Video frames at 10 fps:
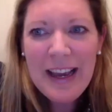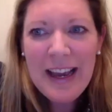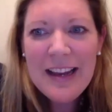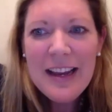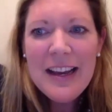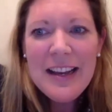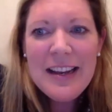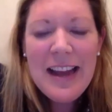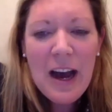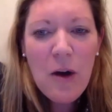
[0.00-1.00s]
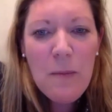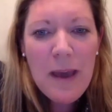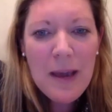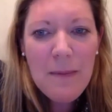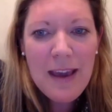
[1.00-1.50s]
And now
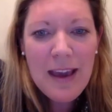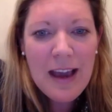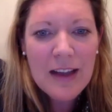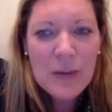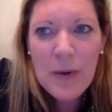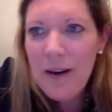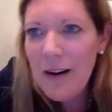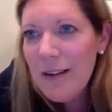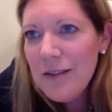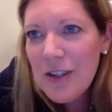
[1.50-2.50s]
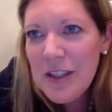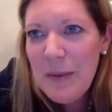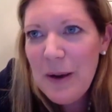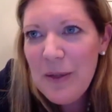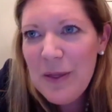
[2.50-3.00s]
maybe, as we are just
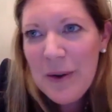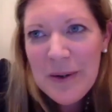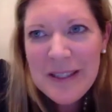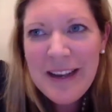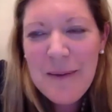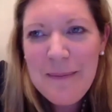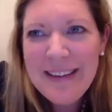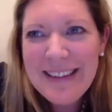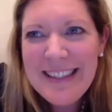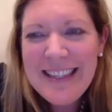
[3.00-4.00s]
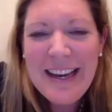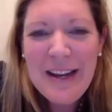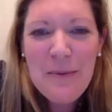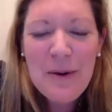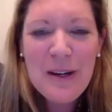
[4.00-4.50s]
about 37 minutes
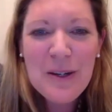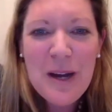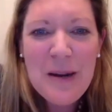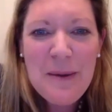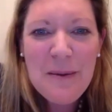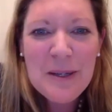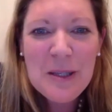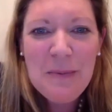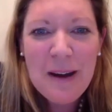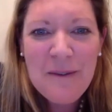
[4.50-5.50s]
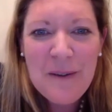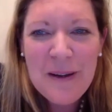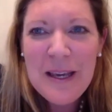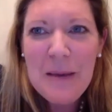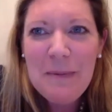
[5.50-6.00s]
in, and we're going to try to be respectful
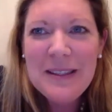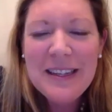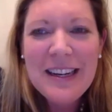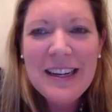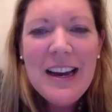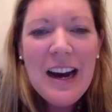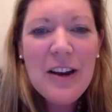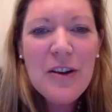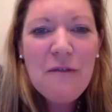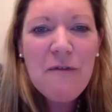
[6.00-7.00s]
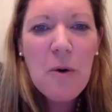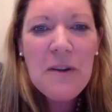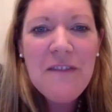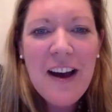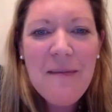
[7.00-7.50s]
and keep it to under
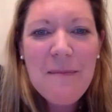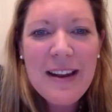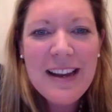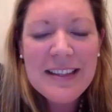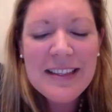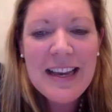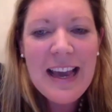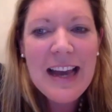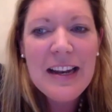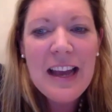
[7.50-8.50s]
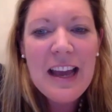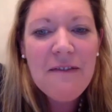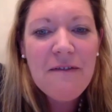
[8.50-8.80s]
45 minutes. And if